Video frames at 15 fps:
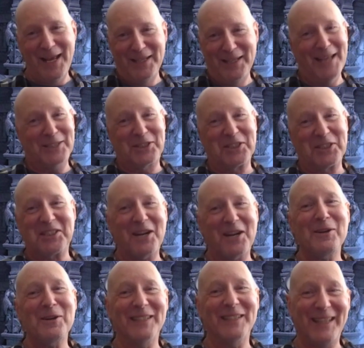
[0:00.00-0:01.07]

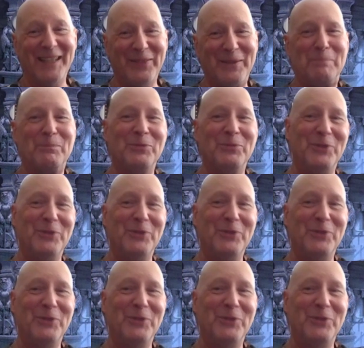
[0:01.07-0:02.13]
necessarily the,
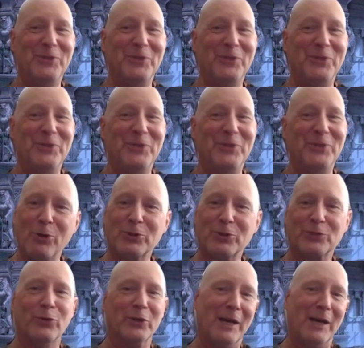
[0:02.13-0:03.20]
very, the best approach
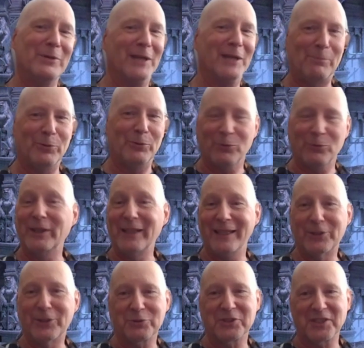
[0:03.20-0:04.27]
for coming up with a really
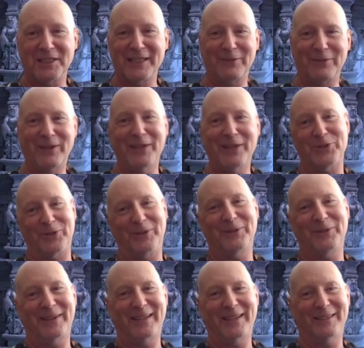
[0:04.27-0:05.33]
interesting adventure,
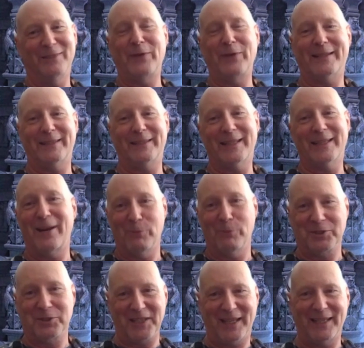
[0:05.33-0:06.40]
right? In fact, it kind of
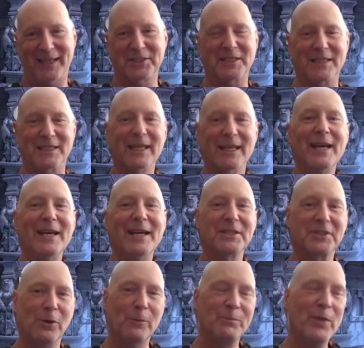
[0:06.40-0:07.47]
works against it.
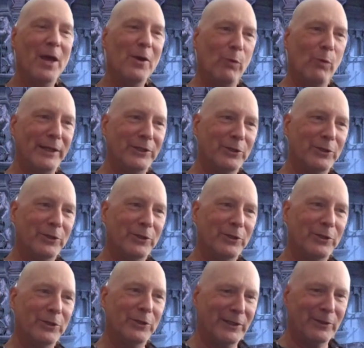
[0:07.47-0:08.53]
So when you're
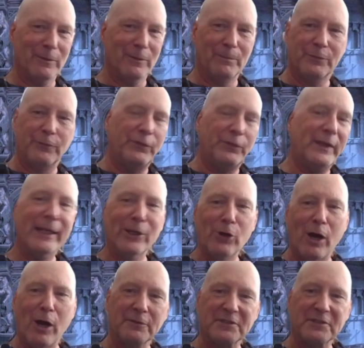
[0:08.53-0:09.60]
when you're feeding
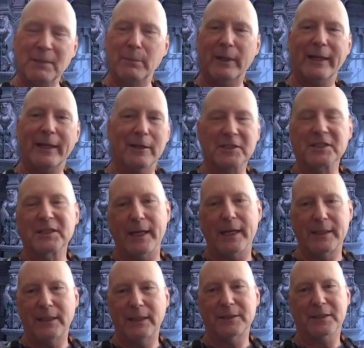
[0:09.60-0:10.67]
off of somebody else's
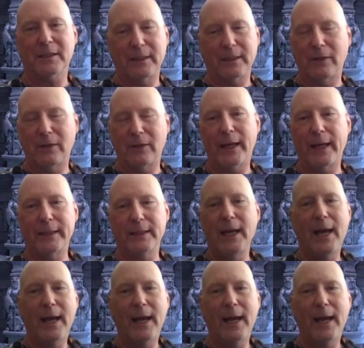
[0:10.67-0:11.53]
ideas, uh, and